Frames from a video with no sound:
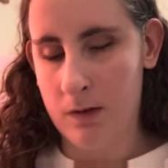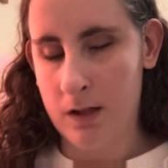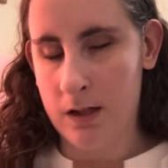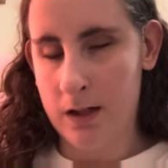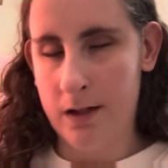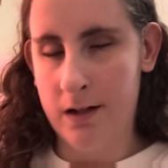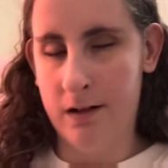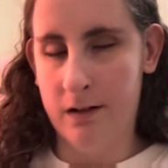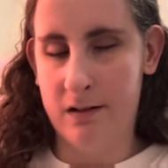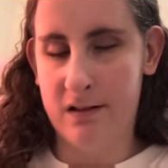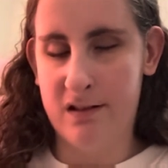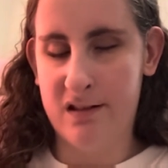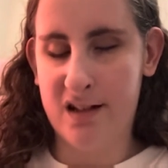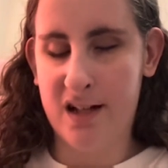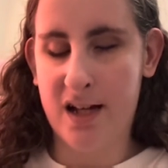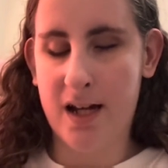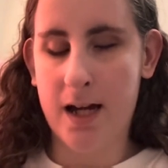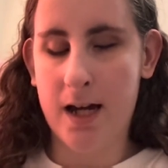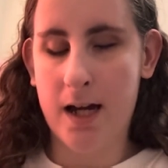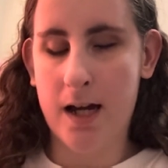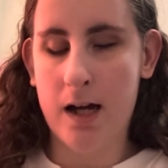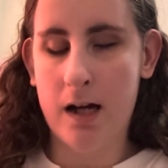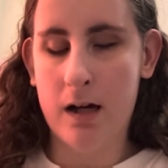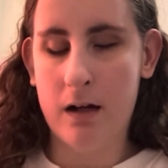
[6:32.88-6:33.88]
hit
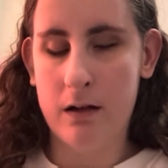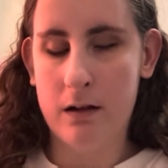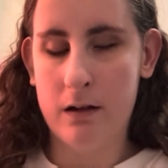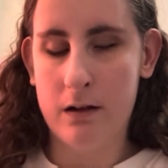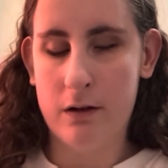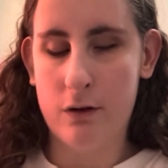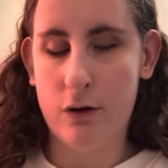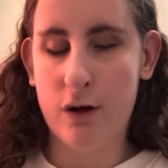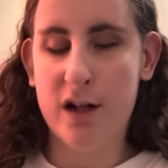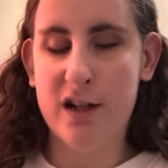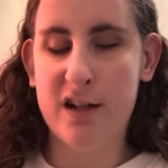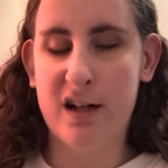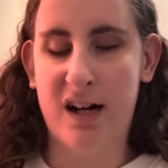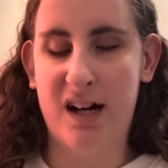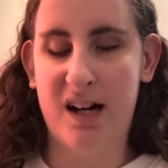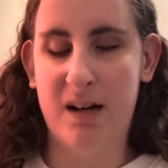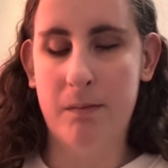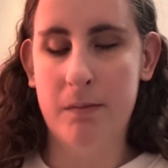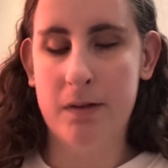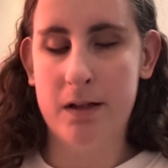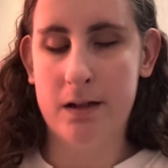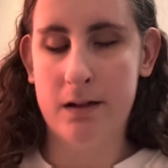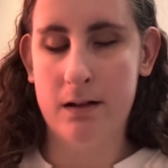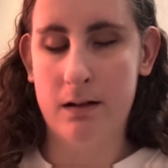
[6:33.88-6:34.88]
C 3
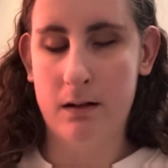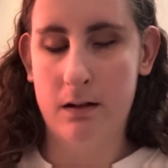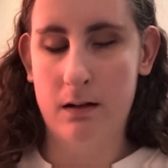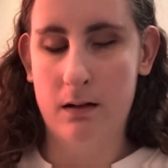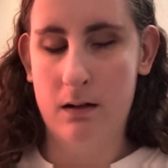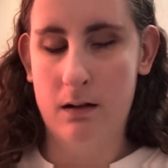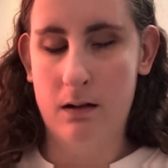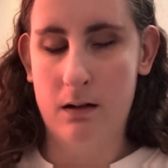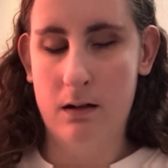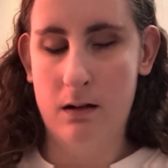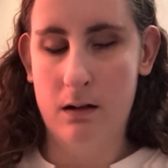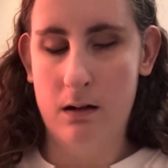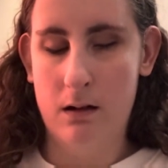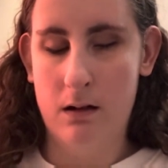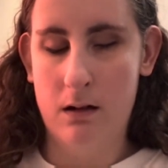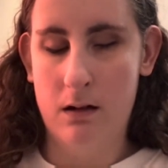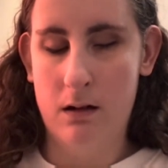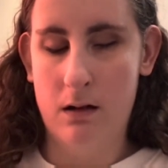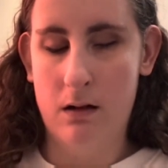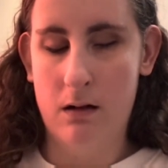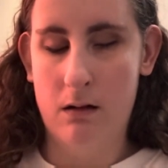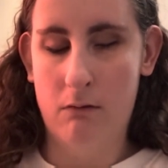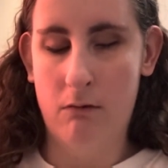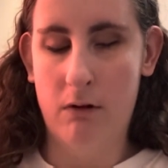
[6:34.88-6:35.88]
times.
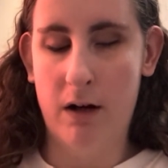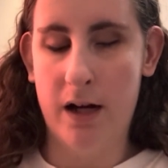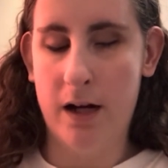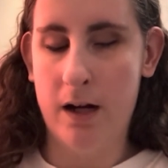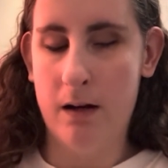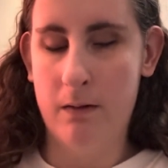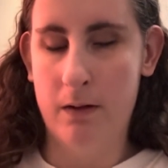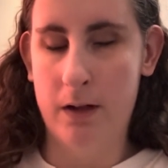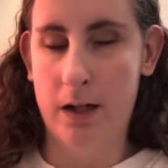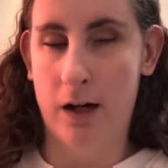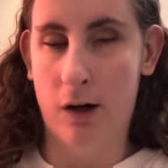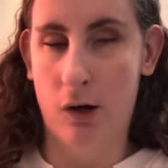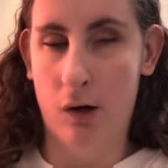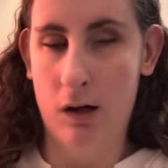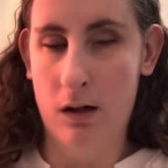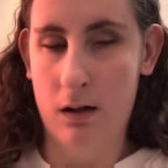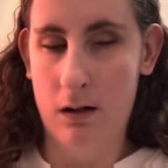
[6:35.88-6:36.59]
Wait, no.